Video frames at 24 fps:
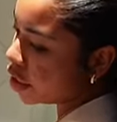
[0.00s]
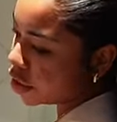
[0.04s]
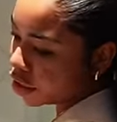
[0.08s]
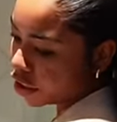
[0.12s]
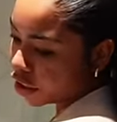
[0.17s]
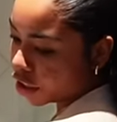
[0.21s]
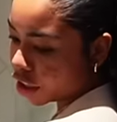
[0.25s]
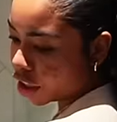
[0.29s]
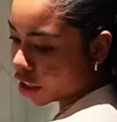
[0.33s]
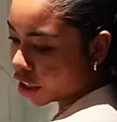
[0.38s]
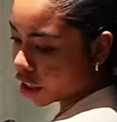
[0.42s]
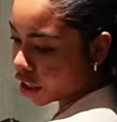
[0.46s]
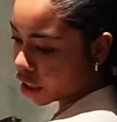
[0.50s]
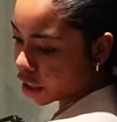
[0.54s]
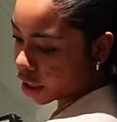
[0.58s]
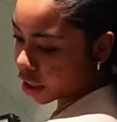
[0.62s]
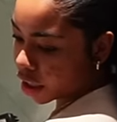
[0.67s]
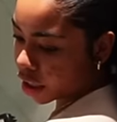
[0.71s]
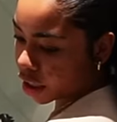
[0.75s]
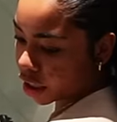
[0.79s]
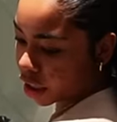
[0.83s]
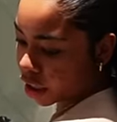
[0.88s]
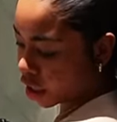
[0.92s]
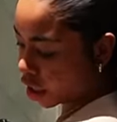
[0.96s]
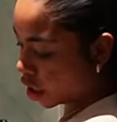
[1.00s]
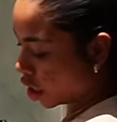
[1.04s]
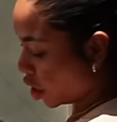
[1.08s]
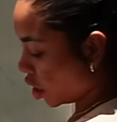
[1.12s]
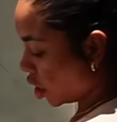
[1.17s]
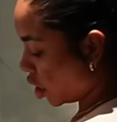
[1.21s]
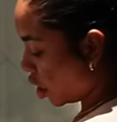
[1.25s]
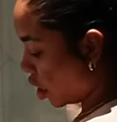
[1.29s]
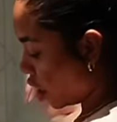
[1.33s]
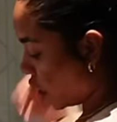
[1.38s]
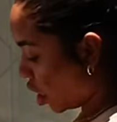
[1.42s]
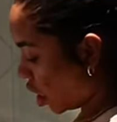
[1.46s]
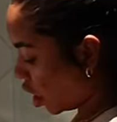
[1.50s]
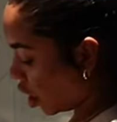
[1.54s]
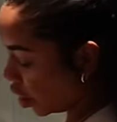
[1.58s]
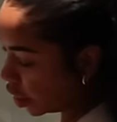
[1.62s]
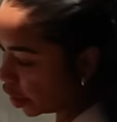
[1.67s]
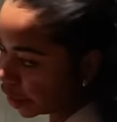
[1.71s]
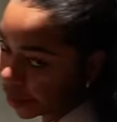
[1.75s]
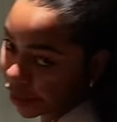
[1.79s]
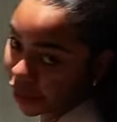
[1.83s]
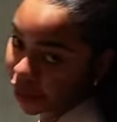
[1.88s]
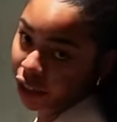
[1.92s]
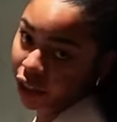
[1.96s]
easier
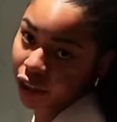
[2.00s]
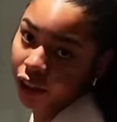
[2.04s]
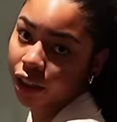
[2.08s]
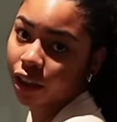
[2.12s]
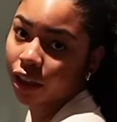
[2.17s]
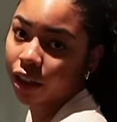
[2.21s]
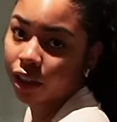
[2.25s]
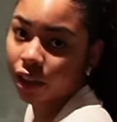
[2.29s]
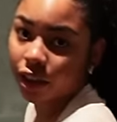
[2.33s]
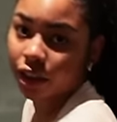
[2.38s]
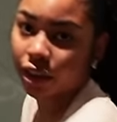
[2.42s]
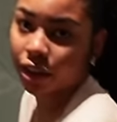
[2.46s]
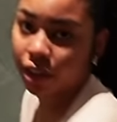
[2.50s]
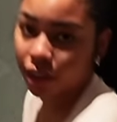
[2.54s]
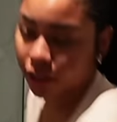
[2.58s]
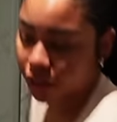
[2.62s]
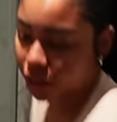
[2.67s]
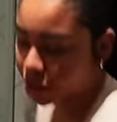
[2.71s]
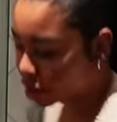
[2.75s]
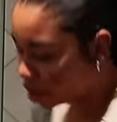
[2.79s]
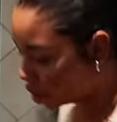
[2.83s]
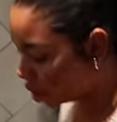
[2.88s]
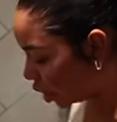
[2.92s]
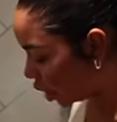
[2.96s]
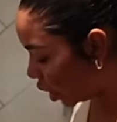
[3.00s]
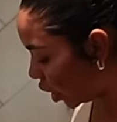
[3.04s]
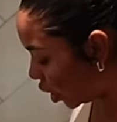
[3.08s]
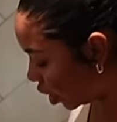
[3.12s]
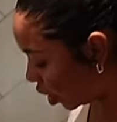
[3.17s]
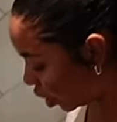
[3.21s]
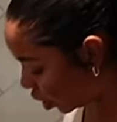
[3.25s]
than the sink.